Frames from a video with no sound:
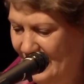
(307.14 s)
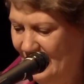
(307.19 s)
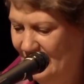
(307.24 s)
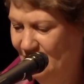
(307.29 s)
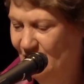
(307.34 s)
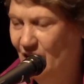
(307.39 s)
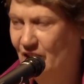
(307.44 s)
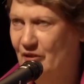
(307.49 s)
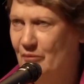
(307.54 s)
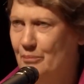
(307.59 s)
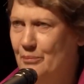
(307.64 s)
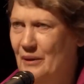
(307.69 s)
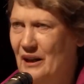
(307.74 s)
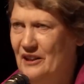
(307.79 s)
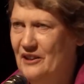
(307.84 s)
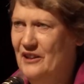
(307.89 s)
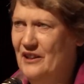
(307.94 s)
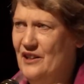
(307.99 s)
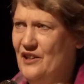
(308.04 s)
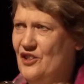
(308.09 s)
A lot of
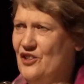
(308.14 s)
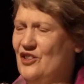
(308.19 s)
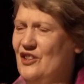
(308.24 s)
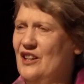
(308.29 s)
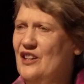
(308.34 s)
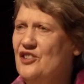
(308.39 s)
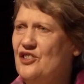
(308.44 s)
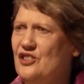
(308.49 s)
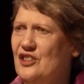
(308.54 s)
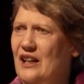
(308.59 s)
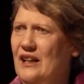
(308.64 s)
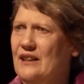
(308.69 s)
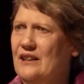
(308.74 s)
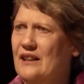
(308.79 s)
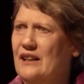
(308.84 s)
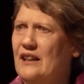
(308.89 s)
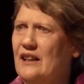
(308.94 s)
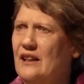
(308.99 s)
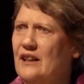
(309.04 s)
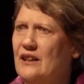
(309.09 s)
barriers are
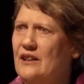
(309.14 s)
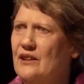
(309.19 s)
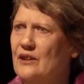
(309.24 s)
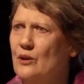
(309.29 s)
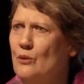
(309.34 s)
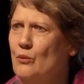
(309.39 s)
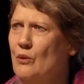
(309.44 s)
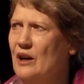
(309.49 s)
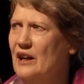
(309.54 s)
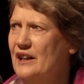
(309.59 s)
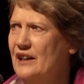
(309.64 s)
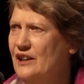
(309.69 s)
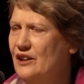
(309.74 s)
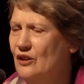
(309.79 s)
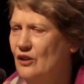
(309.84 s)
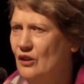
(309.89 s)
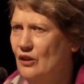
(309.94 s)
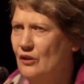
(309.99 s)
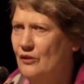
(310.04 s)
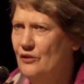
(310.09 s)
standing in the way
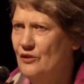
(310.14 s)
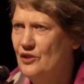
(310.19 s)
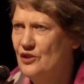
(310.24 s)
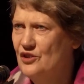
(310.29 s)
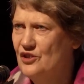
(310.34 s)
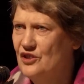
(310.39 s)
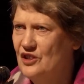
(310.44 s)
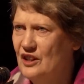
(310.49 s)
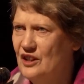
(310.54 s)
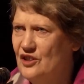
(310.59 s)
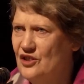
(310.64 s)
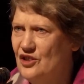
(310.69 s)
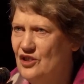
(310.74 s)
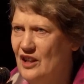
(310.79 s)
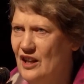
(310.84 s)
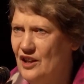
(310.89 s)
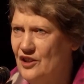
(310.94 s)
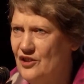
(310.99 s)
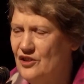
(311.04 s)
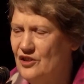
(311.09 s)
of
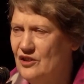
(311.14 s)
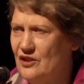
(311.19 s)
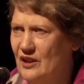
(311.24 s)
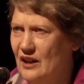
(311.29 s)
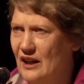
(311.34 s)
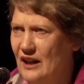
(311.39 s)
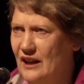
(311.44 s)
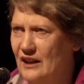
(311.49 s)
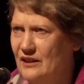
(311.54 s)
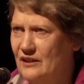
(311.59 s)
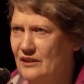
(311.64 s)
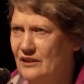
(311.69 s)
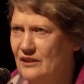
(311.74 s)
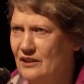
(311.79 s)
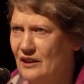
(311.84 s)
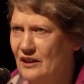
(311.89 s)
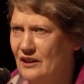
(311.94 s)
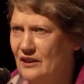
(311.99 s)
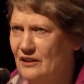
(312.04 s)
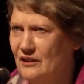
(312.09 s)
success. And
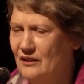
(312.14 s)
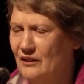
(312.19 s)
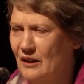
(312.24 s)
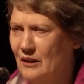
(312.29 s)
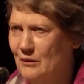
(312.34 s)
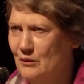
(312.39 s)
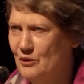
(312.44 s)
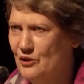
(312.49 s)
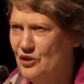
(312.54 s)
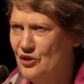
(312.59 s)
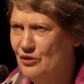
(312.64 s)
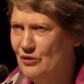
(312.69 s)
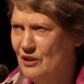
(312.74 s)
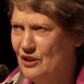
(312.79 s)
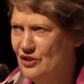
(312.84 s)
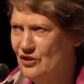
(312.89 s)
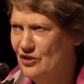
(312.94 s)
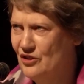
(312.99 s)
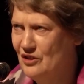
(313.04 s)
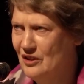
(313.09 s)
I will
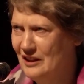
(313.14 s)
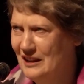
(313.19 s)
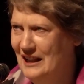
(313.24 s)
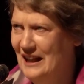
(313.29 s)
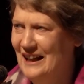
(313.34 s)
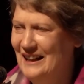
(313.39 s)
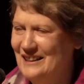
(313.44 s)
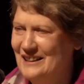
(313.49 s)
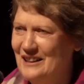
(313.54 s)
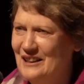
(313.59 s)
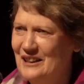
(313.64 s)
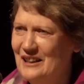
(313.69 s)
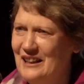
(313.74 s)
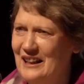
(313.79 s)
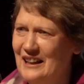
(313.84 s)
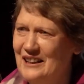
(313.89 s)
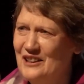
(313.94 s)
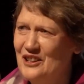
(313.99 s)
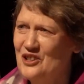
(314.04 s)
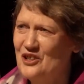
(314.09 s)
stress again and
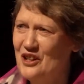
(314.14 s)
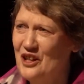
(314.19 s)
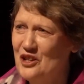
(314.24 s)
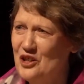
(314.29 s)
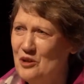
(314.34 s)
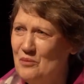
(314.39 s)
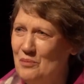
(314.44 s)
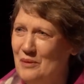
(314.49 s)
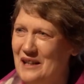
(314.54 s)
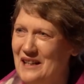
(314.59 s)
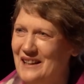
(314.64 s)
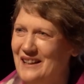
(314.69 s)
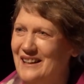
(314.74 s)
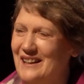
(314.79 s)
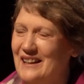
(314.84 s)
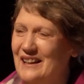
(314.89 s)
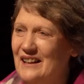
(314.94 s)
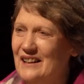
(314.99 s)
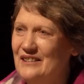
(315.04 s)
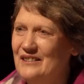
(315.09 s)
again as I speak
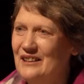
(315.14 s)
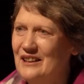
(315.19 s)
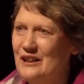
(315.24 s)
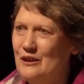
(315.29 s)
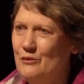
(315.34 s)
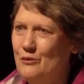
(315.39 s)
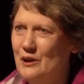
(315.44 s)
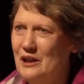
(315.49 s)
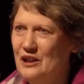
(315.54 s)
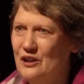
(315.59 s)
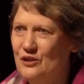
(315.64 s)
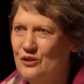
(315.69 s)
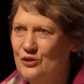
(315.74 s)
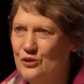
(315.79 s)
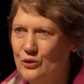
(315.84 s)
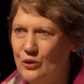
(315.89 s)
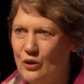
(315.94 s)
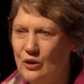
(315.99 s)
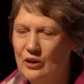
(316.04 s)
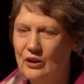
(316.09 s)
that if we could
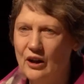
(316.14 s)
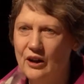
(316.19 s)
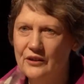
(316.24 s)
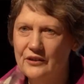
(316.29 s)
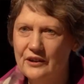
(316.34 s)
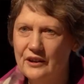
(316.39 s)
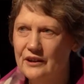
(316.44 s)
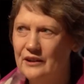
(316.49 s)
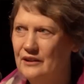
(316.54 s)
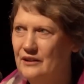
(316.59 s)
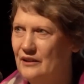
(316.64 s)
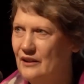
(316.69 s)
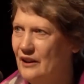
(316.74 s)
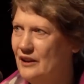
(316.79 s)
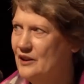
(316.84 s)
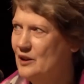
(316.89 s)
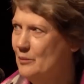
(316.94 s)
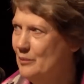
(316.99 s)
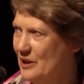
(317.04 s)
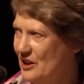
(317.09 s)
draw on
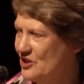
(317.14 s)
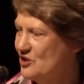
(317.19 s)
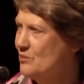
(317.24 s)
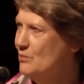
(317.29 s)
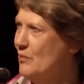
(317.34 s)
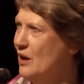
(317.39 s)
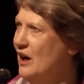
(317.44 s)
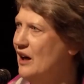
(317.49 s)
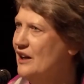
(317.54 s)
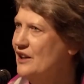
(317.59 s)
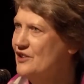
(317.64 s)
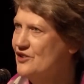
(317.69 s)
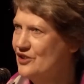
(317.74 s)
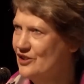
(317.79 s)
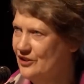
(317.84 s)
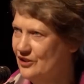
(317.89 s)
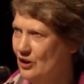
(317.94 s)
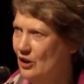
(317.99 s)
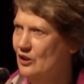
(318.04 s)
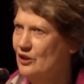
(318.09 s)
the best minds,
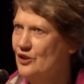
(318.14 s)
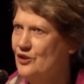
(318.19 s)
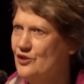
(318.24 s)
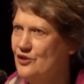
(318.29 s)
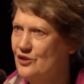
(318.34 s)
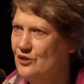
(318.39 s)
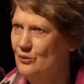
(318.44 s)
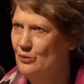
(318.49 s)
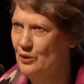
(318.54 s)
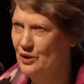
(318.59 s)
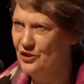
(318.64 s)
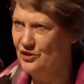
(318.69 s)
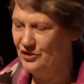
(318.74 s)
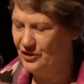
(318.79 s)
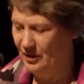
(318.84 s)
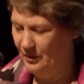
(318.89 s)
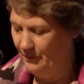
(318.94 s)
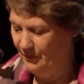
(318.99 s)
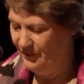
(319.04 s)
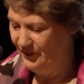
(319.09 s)
the knowledge, the
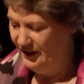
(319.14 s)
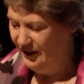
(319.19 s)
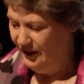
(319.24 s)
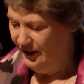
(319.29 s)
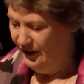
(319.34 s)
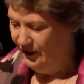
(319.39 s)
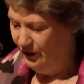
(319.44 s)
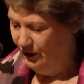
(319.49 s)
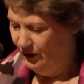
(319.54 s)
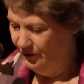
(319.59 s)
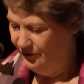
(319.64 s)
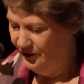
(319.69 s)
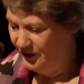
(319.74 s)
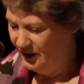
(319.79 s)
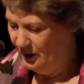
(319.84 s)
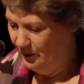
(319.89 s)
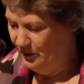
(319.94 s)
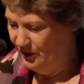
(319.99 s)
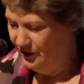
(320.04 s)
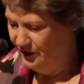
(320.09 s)
wisdom of the
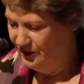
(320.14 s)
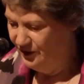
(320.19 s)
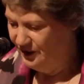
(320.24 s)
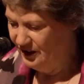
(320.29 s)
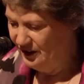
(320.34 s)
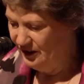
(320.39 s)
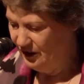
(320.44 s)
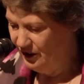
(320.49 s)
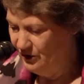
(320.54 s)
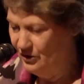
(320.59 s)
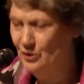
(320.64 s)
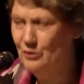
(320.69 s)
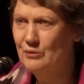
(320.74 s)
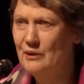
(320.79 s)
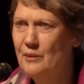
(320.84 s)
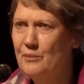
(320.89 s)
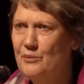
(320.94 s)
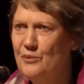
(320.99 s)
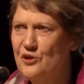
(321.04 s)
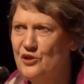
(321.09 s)
community that you
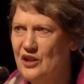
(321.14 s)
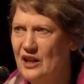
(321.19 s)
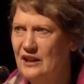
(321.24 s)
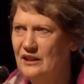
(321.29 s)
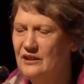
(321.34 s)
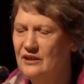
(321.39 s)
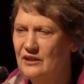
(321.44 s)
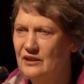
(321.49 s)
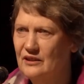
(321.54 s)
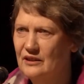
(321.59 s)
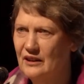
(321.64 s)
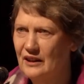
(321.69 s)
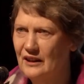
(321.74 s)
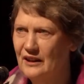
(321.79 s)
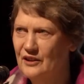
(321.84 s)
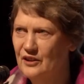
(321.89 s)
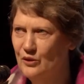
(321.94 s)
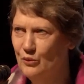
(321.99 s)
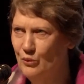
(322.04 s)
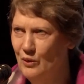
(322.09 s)
represent,
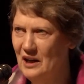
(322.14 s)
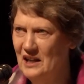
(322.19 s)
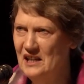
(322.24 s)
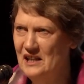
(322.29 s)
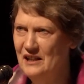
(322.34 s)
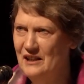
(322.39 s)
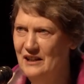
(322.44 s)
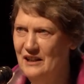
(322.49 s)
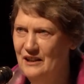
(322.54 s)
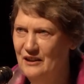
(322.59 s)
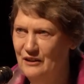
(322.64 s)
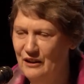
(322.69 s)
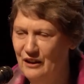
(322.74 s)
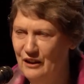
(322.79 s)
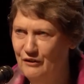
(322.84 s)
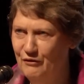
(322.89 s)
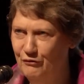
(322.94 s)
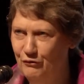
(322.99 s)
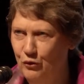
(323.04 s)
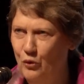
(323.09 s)
the way
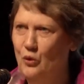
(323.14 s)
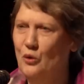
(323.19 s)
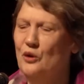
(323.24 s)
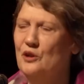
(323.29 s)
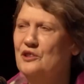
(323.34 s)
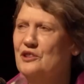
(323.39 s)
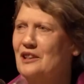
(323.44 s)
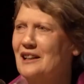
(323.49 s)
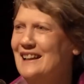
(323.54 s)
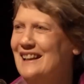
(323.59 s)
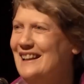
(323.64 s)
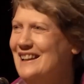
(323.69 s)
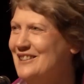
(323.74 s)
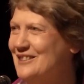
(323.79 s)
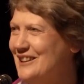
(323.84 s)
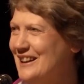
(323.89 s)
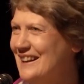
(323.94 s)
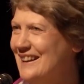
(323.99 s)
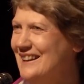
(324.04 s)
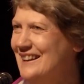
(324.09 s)
forward to
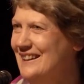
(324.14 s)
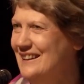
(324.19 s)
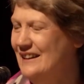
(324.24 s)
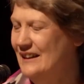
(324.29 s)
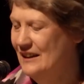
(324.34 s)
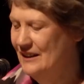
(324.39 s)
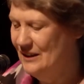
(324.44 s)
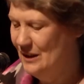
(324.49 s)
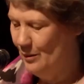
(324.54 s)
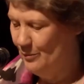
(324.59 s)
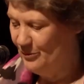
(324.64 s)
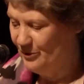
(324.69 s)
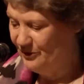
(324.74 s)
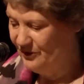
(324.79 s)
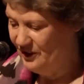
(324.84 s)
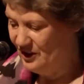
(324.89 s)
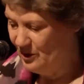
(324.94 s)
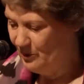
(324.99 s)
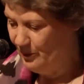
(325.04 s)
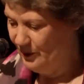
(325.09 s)
clearing a number of
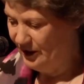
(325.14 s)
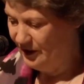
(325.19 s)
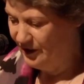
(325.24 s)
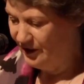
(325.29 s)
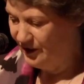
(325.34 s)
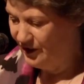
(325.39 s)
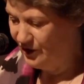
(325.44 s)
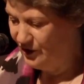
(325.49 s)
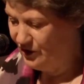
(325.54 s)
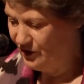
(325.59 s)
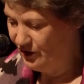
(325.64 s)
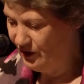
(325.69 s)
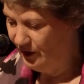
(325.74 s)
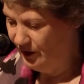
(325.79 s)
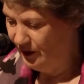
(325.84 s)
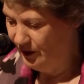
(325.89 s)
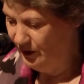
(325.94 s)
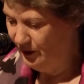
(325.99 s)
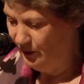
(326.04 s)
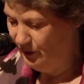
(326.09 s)
these barriers
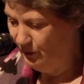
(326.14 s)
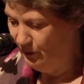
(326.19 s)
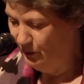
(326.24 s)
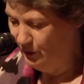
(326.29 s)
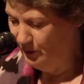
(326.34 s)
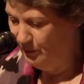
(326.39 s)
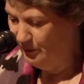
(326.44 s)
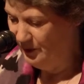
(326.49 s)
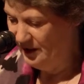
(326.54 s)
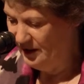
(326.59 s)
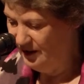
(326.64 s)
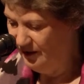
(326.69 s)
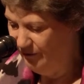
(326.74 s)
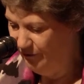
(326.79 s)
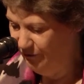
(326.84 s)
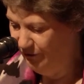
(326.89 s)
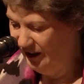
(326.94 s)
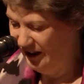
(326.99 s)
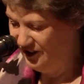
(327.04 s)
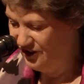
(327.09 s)
would be
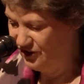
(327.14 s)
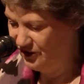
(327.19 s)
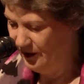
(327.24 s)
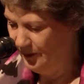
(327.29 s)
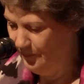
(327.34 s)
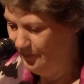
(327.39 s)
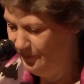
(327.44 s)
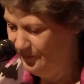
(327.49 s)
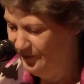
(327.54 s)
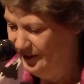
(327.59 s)
faster.